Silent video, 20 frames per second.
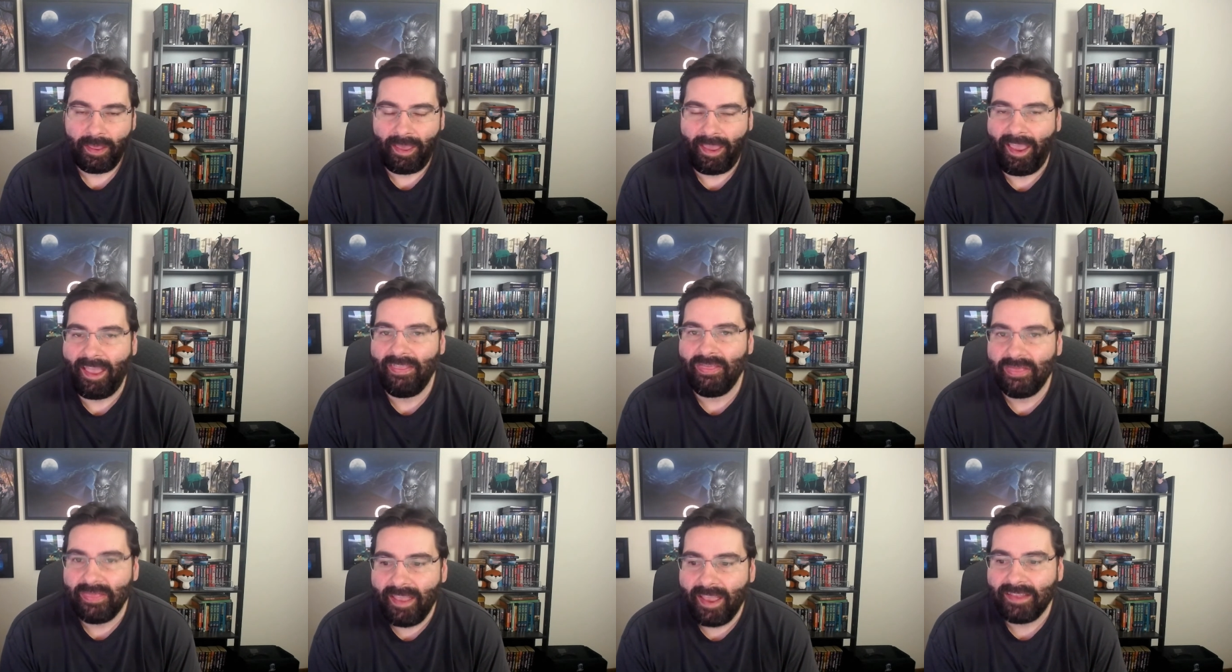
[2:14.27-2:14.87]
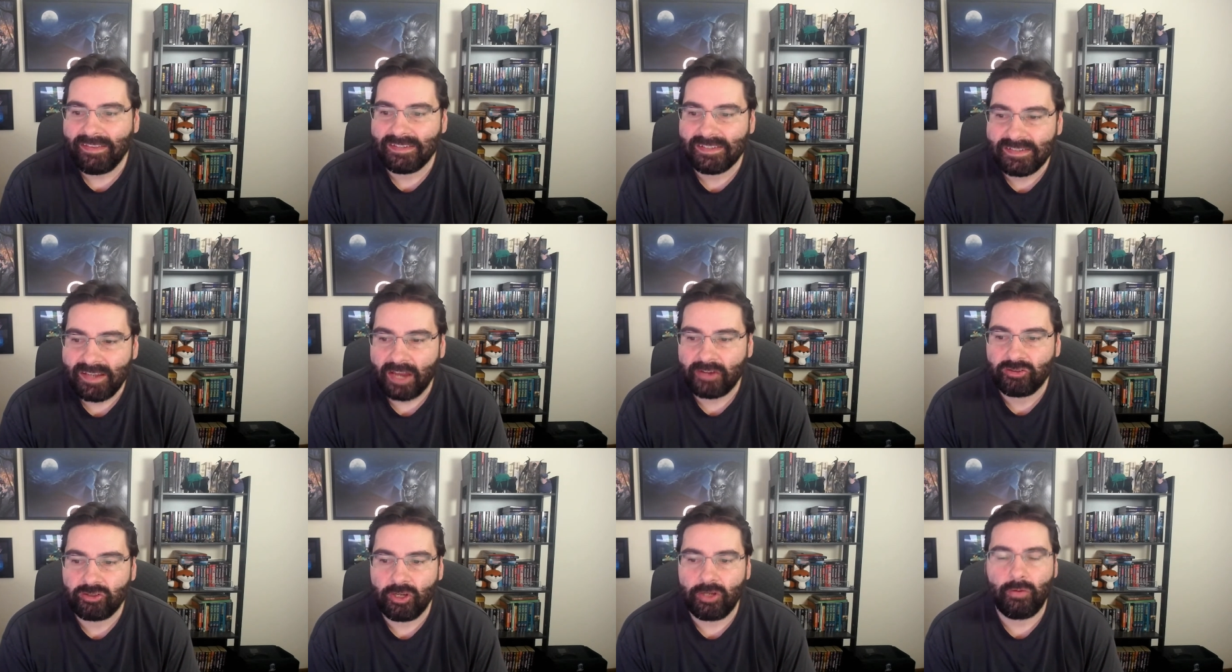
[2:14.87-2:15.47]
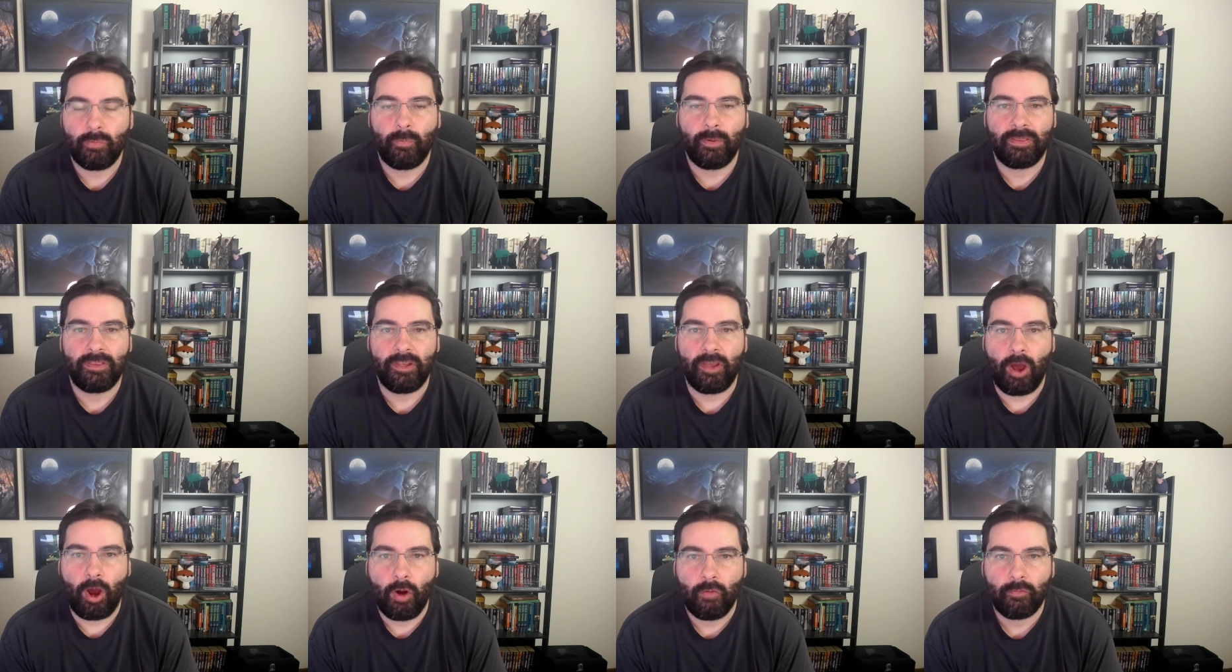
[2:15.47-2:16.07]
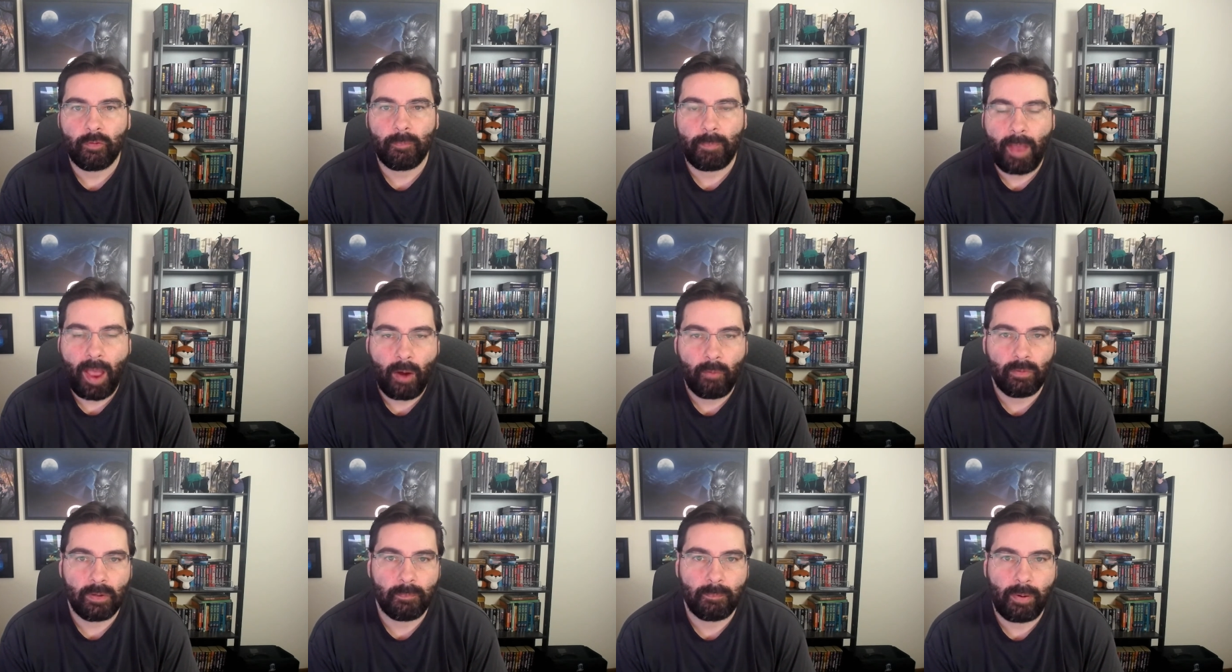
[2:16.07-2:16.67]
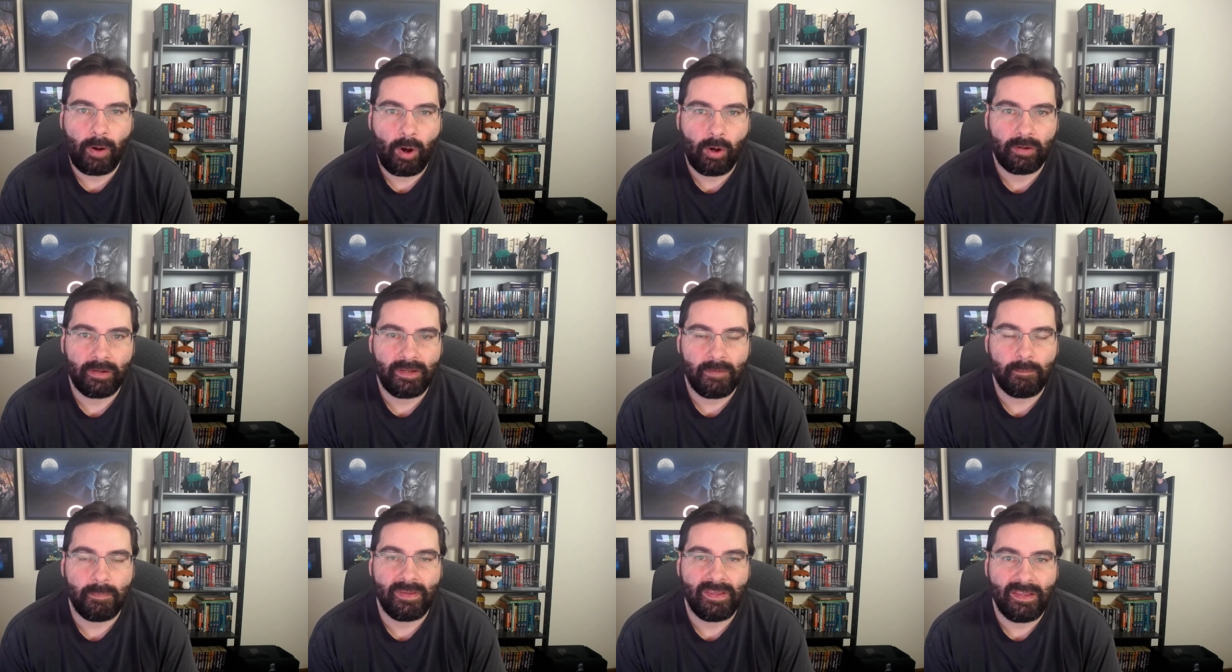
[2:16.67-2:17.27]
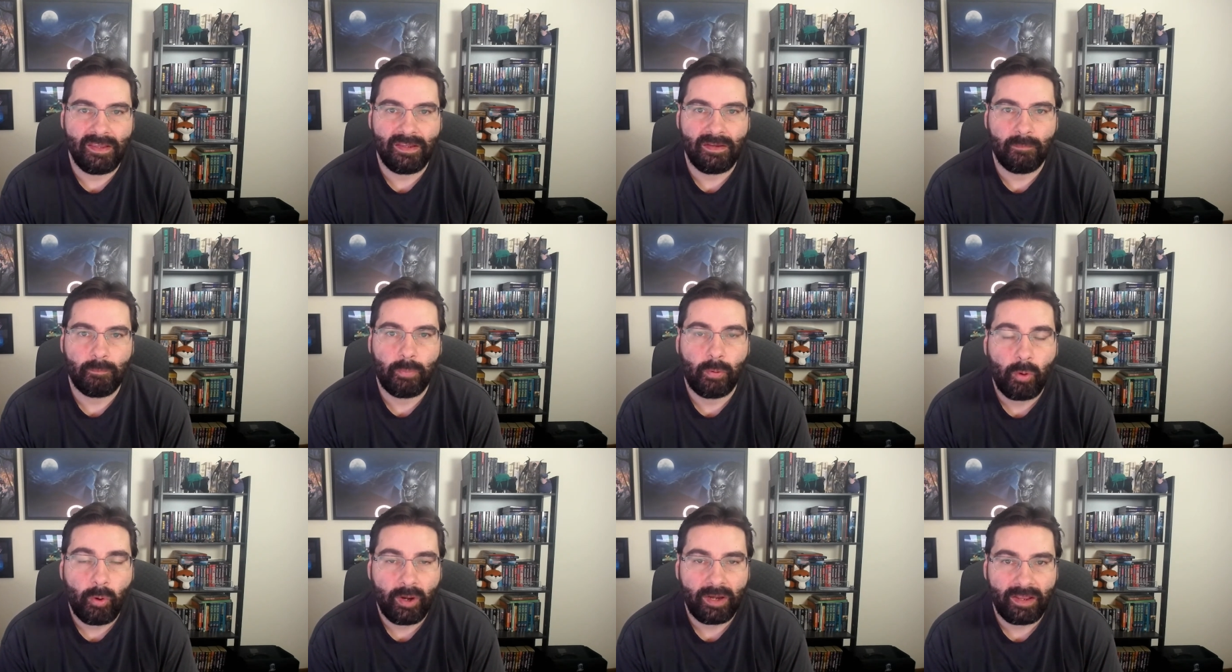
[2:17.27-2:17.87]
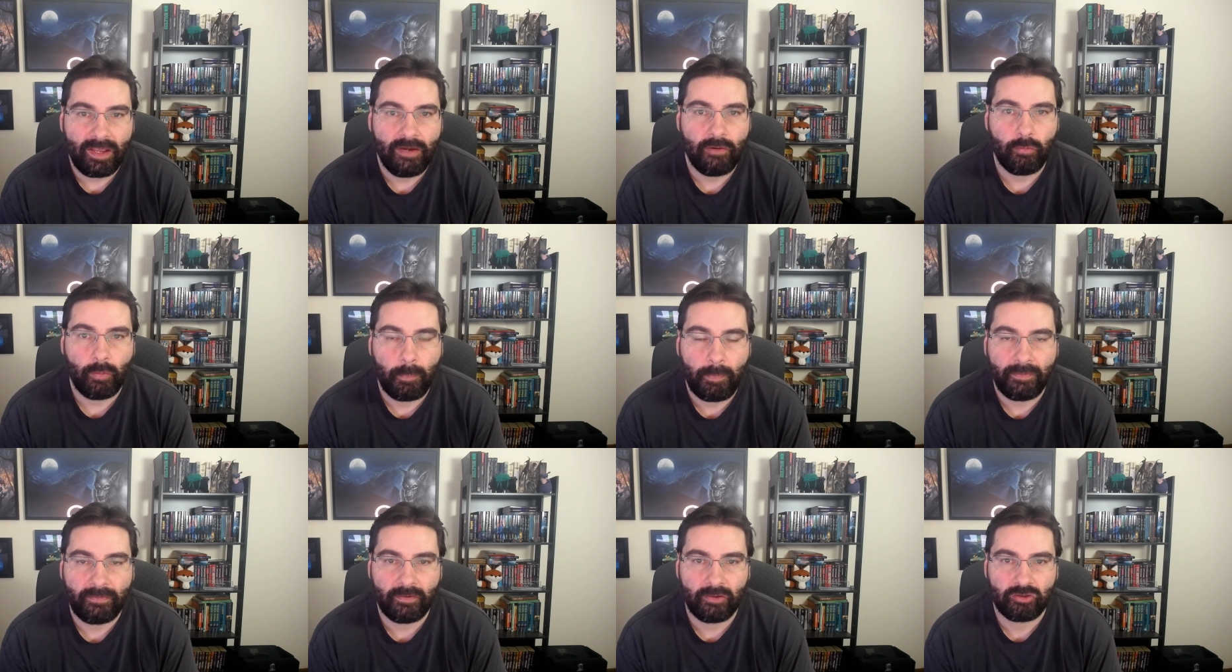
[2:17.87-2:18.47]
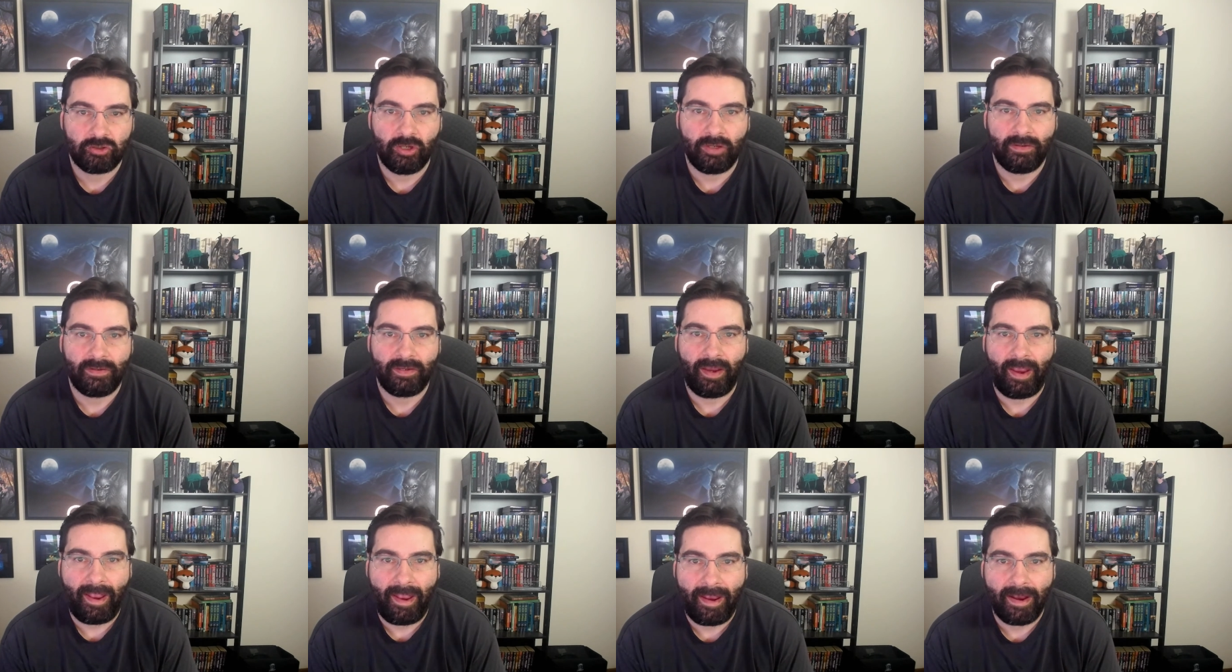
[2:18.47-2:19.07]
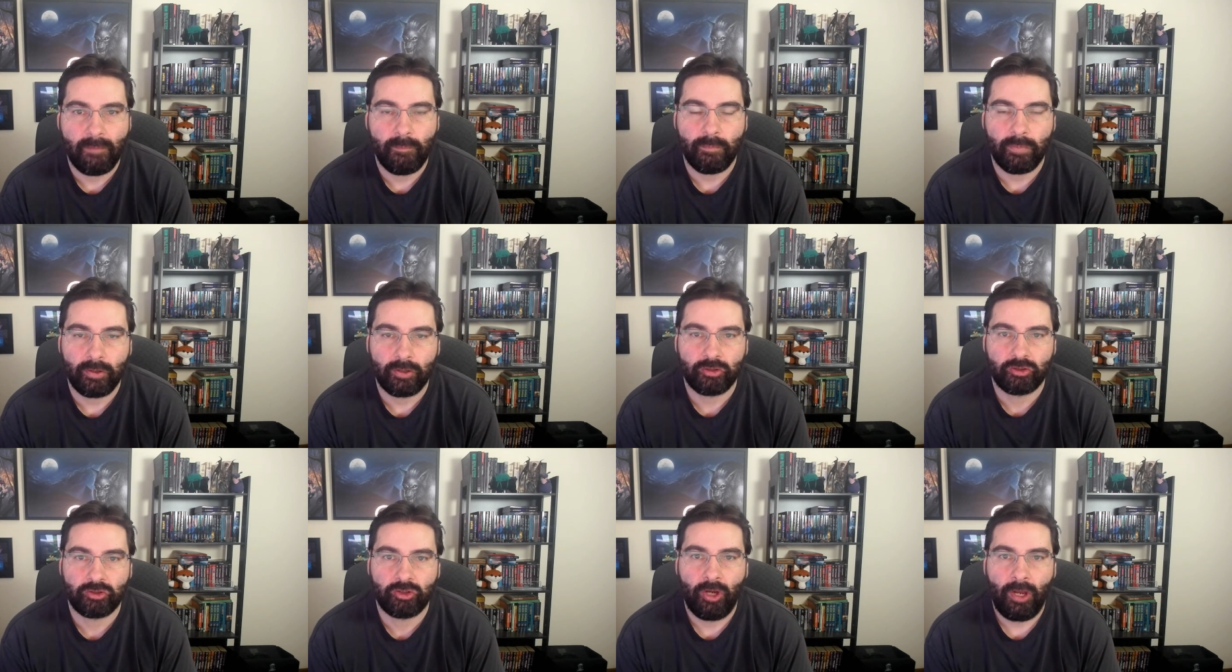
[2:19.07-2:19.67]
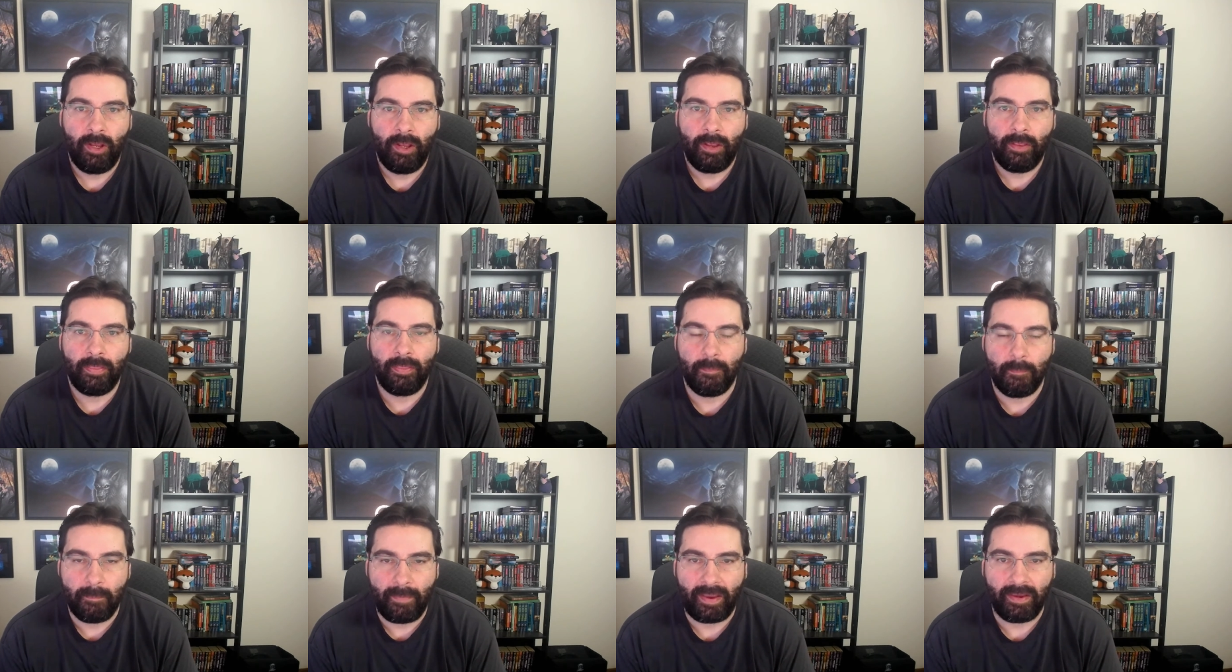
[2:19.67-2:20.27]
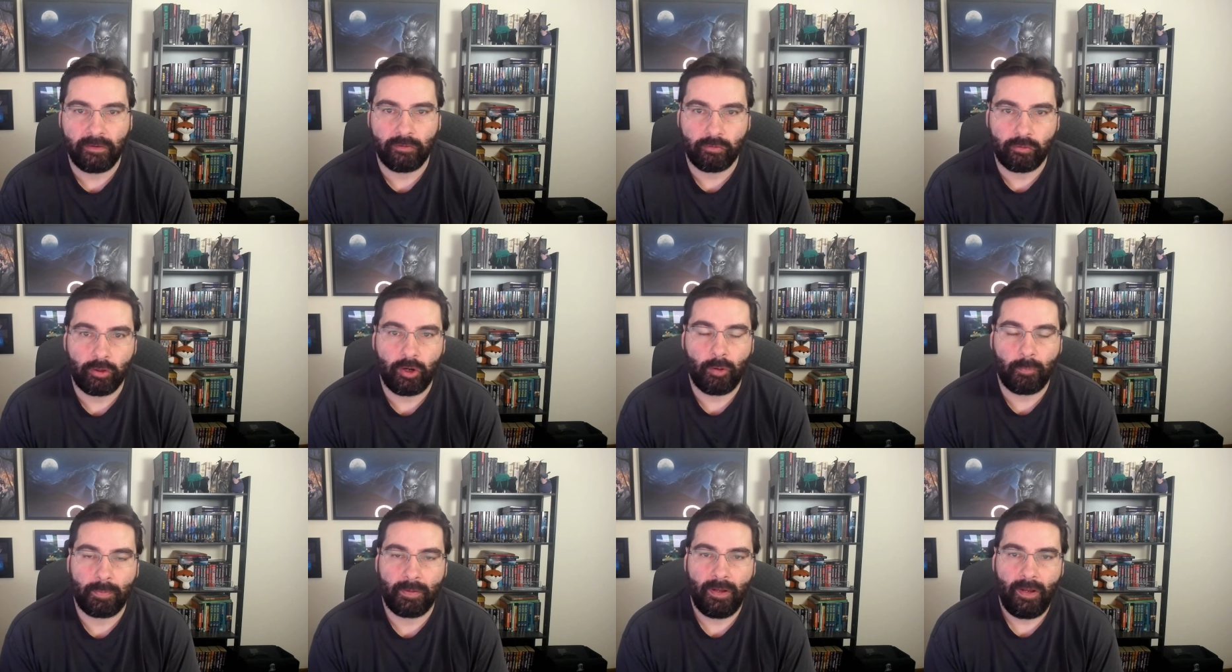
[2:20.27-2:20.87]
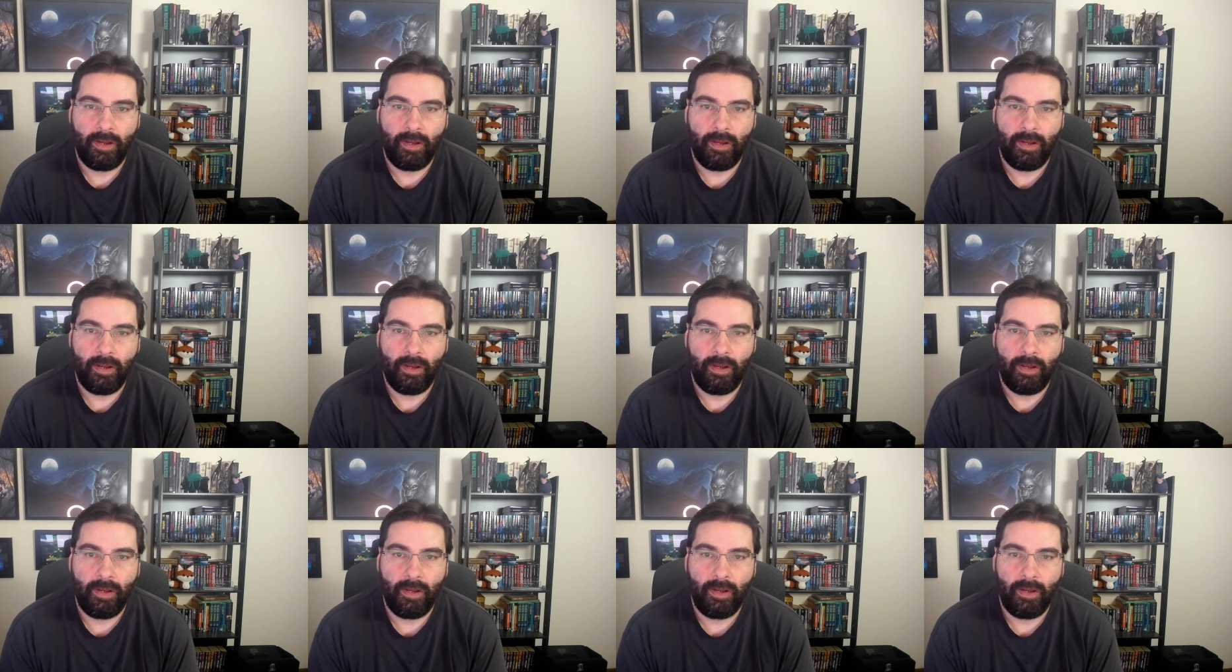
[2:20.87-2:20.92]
End that session with the overpowered party being put into a position to ambush the main group.